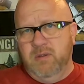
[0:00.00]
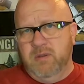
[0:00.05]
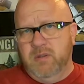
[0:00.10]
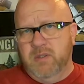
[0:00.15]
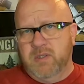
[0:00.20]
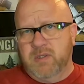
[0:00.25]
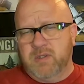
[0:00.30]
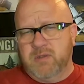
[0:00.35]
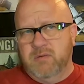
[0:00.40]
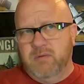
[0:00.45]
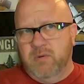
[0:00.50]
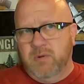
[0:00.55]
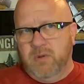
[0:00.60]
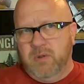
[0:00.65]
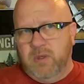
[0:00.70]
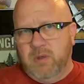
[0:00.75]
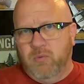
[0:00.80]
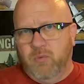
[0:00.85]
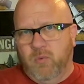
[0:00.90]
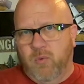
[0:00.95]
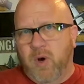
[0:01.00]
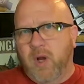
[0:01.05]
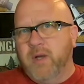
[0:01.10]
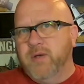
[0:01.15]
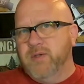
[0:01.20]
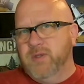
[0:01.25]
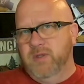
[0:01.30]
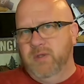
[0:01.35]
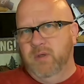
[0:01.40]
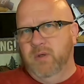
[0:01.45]
Just wanting
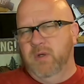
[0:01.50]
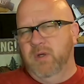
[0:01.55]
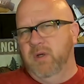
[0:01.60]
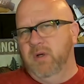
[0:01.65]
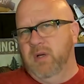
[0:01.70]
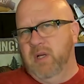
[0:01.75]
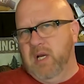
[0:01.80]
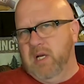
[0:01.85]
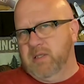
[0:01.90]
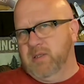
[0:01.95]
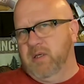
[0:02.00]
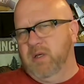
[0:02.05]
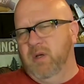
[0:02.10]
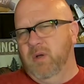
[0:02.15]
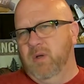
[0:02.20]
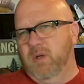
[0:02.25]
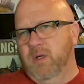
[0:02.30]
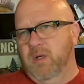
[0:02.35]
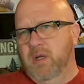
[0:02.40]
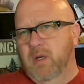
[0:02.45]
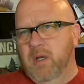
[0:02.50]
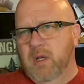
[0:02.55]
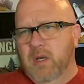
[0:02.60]
to do it and executing.